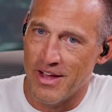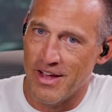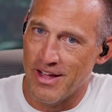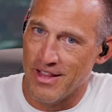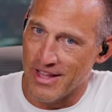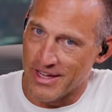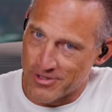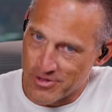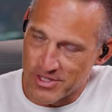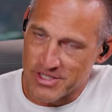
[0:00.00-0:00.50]

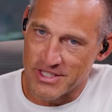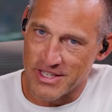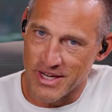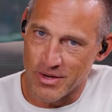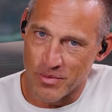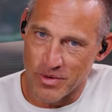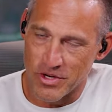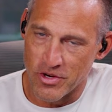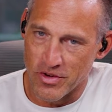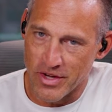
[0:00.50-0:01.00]
electricity
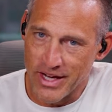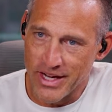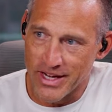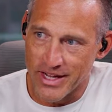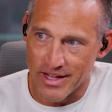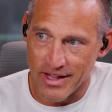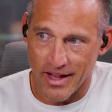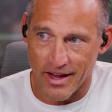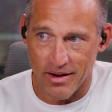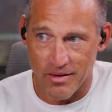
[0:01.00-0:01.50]
when you need
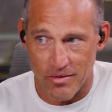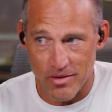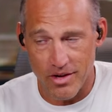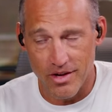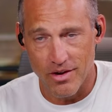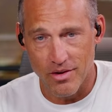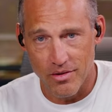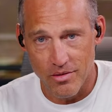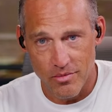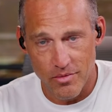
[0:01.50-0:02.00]
it, like, you know,